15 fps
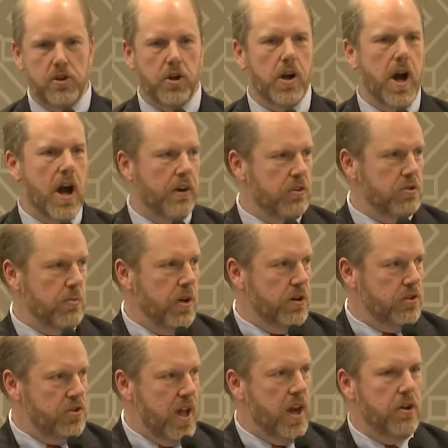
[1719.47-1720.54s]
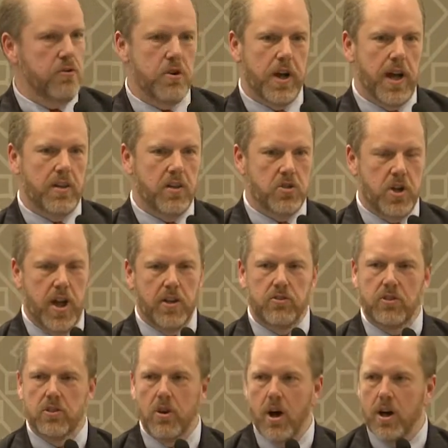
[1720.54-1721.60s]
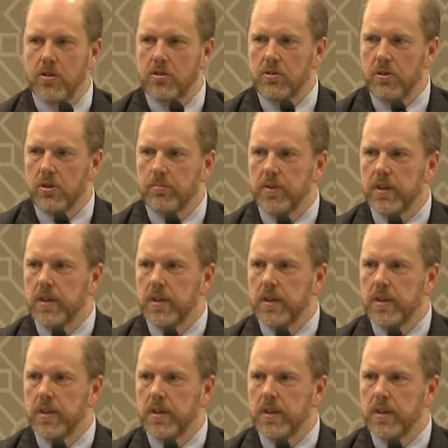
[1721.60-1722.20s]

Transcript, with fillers: your congressman or senator and you get the chance to talk to him.